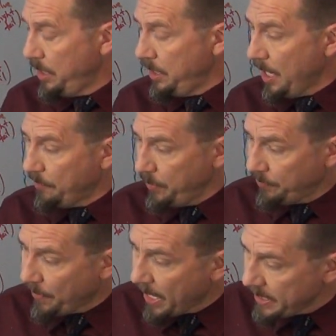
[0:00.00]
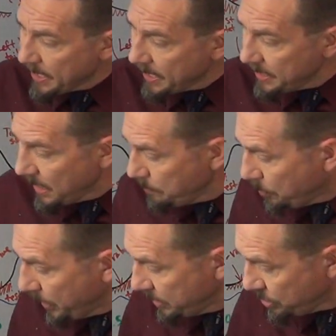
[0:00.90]
Now, if we find
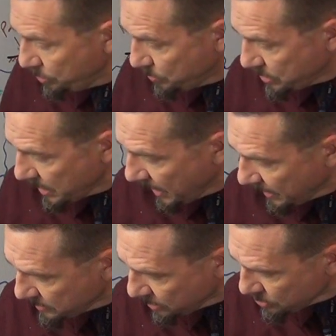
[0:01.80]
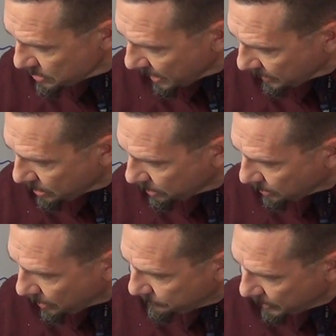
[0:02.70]
98.26, here's that
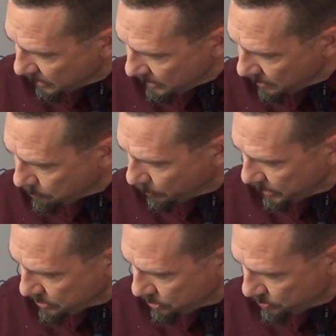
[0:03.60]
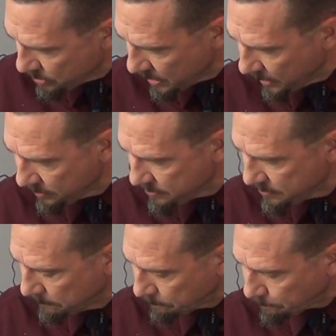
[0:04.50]
cutoff, 98.26.